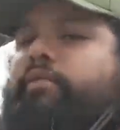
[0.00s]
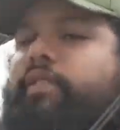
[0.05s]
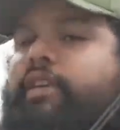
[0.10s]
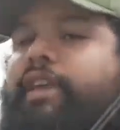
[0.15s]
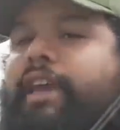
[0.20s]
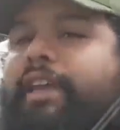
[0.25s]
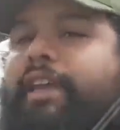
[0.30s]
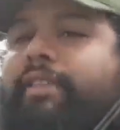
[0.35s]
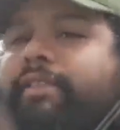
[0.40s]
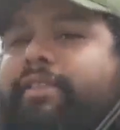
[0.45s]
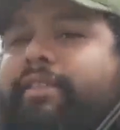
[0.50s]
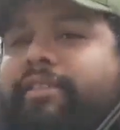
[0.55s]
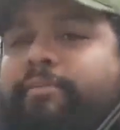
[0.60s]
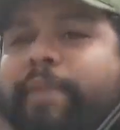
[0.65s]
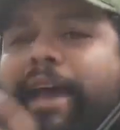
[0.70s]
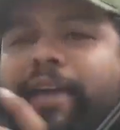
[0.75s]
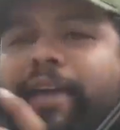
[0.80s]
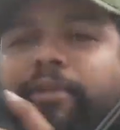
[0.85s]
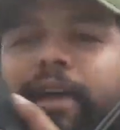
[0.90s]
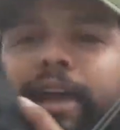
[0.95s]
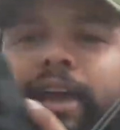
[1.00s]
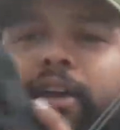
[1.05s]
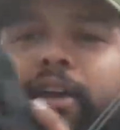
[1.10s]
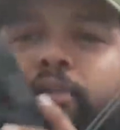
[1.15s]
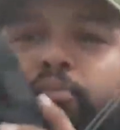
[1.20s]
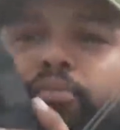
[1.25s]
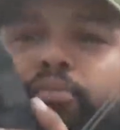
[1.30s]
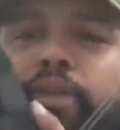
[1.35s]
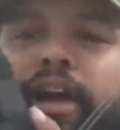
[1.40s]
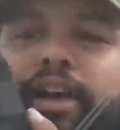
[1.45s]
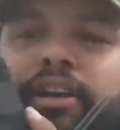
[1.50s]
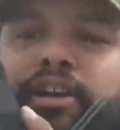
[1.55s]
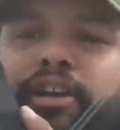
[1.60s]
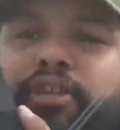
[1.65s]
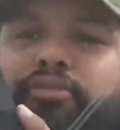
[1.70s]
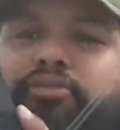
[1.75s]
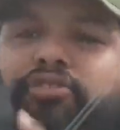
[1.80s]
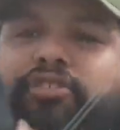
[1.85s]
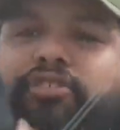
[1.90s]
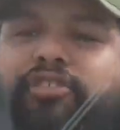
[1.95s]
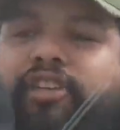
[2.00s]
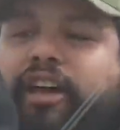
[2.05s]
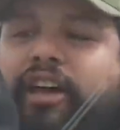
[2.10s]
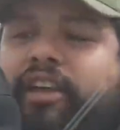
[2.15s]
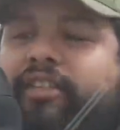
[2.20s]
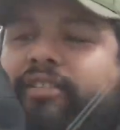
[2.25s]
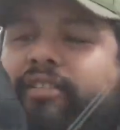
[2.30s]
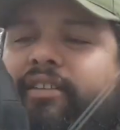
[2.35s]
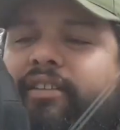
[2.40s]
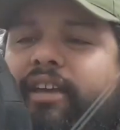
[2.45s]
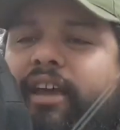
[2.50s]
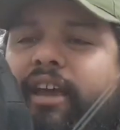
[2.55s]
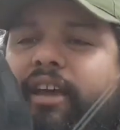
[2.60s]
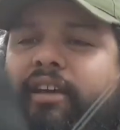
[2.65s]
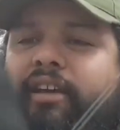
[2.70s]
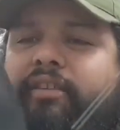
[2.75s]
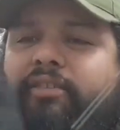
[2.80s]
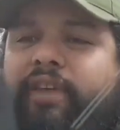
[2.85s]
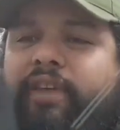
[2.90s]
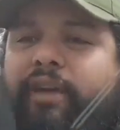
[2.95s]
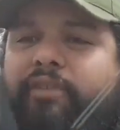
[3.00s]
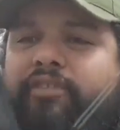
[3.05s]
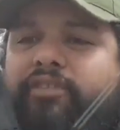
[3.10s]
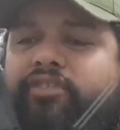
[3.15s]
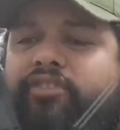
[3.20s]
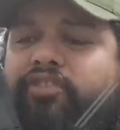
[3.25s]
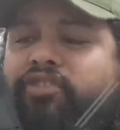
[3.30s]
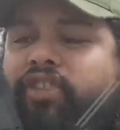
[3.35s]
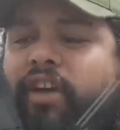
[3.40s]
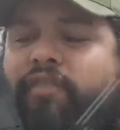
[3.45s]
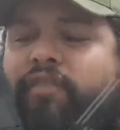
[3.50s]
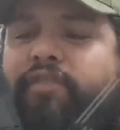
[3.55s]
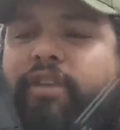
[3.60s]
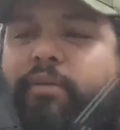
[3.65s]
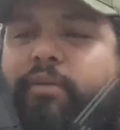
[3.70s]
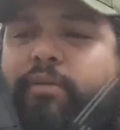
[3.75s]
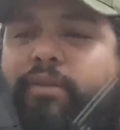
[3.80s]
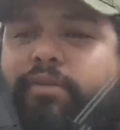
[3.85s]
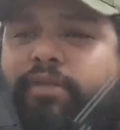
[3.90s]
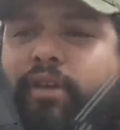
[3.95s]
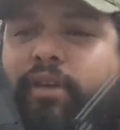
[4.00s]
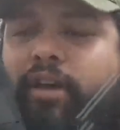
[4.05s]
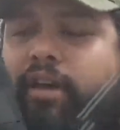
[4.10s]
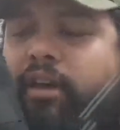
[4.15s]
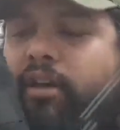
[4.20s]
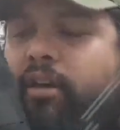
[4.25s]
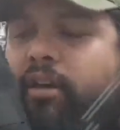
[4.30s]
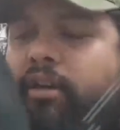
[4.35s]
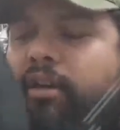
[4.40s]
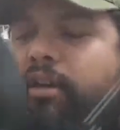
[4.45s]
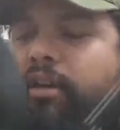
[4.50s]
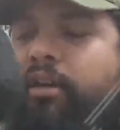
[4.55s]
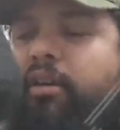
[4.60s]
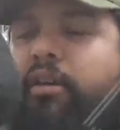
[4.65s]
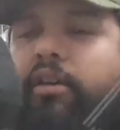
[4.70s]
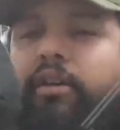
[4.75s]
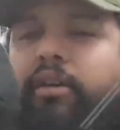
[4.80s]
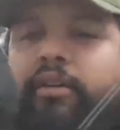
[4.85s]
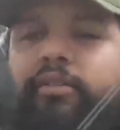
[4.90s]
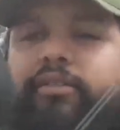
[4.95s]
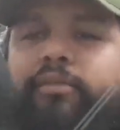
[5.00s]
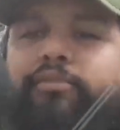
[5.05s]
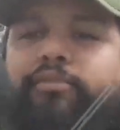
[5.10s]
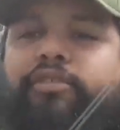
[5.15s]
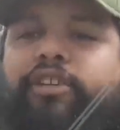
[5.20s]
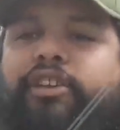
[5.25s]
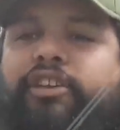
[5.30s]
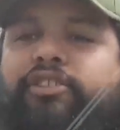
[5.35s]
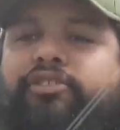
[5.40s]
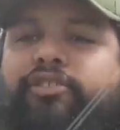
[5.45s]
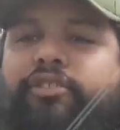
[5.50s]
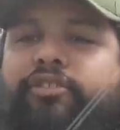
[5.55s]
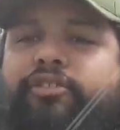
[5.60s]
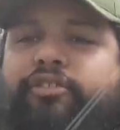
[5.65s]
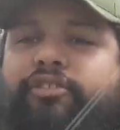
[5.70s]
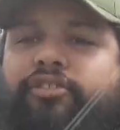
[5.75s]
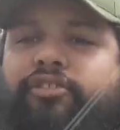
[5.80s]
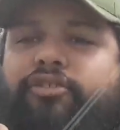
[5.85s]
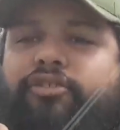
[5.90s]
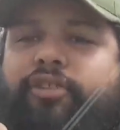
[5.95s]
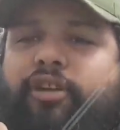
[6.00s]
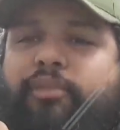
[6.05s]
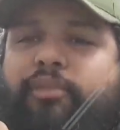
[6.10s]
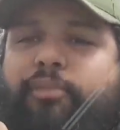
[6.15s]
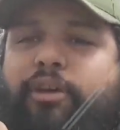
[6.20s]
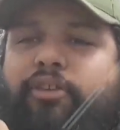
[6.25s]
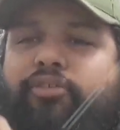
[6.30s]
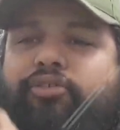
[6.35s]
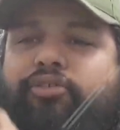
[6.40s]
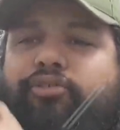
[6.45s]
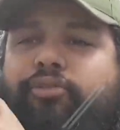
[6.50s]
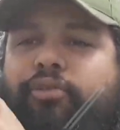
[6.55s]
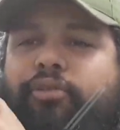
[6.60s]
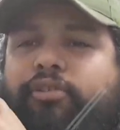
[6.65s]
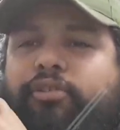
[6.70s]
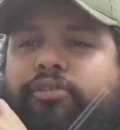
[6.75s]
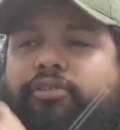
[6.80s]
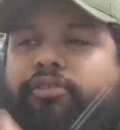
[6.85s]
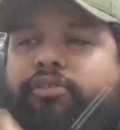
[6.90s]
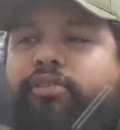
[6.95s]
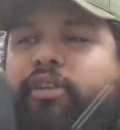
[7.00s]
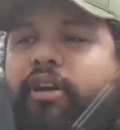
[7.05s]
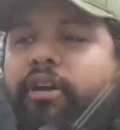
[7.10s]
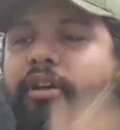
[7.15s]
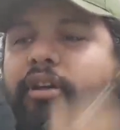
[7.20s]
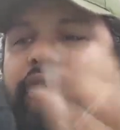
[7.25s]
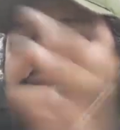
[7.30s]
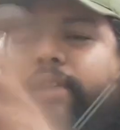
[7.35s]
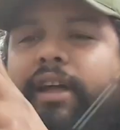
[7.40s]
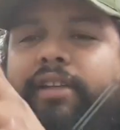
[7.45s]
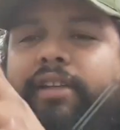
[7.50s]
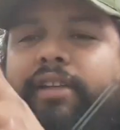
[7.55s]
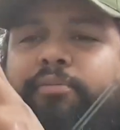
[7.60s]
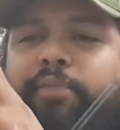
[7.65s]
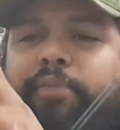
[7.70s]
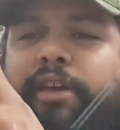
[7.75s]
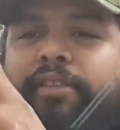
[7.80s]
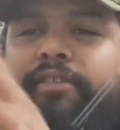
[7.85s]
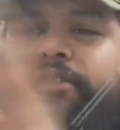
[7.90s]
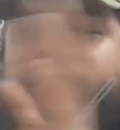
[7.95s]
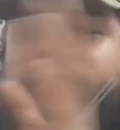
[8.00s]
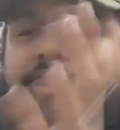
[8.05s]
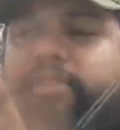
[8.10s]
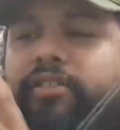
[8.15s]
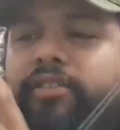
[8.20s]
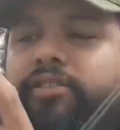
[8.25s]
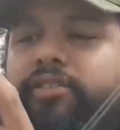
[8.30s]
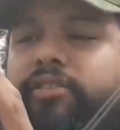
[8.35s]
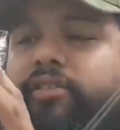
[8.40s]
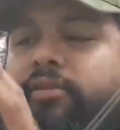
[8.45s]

Again, this bag right here, brand new, just got it today. I just stuffed it with some t-shirts and a pair of shorts. That's basically just